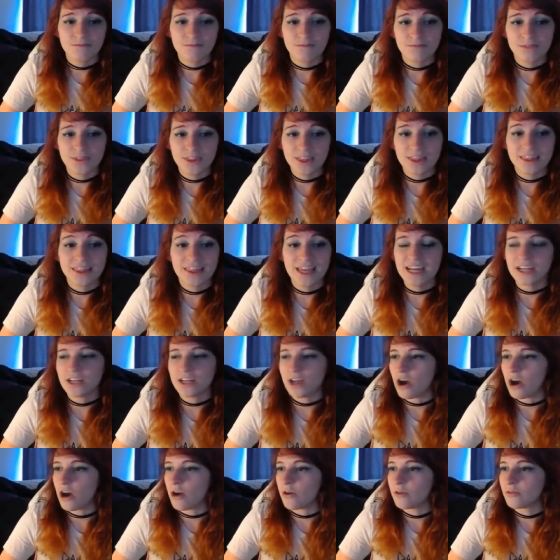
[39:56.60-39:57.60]
they
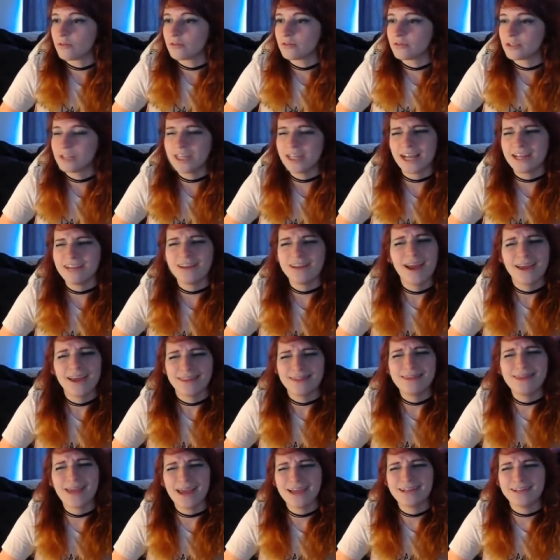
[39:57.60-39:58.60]
know they
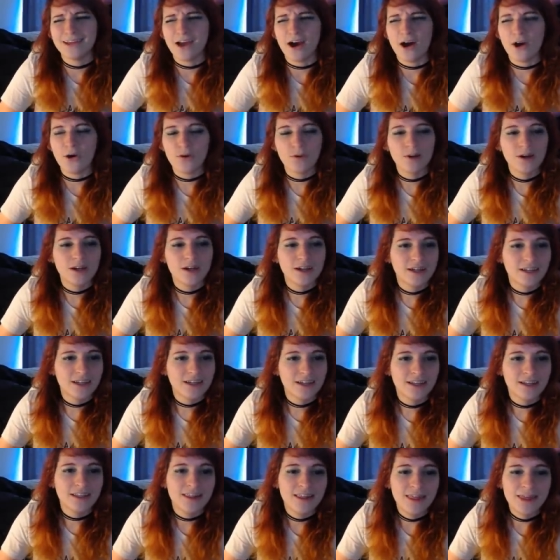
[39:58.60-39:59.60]
they know
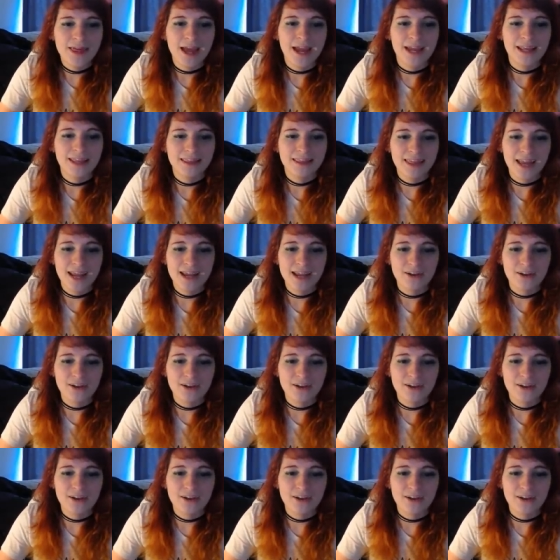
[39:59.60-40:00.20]
they they